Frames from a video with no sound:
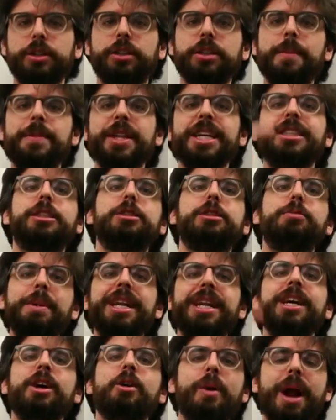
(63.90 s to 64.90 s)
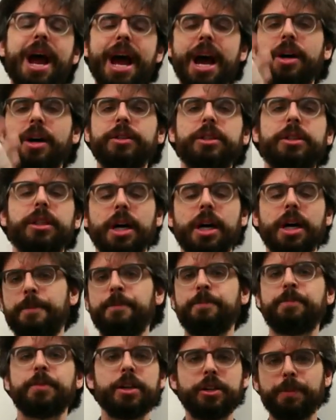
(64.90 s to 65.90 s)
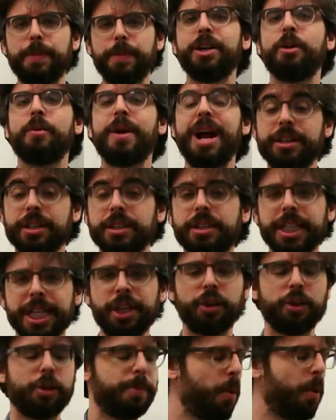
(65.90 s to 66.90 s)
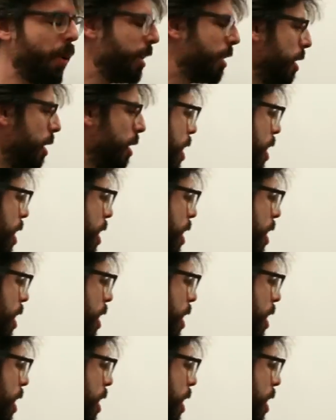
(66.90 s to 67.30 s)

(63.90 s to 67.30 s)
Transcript: something spinning around, um, spinning around a singular point.